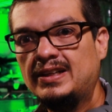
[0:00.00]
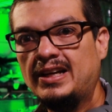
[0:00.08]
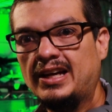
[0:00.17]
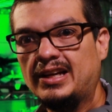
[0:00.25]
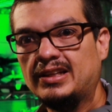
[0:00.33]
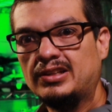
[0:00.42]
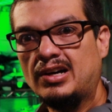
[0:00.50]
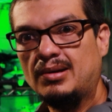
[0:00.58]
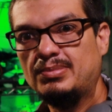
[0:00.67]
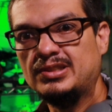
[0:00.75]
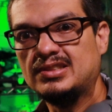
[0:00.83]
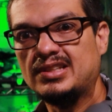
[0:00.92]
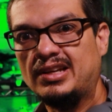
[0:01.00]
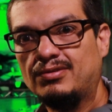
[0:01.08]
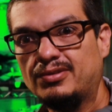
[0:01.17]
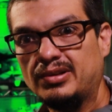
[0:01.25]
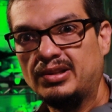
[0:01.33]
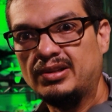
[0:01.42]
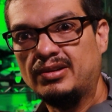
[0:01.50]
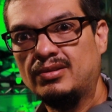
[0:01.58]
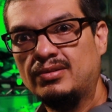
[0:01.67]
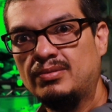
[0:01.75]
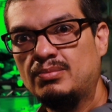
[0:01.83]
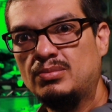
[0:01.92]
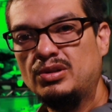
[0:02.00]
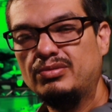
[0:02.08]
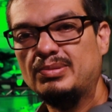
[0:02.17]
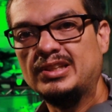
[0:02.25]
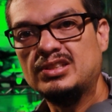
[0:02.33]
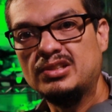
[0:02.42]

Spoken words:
and compensate for the movement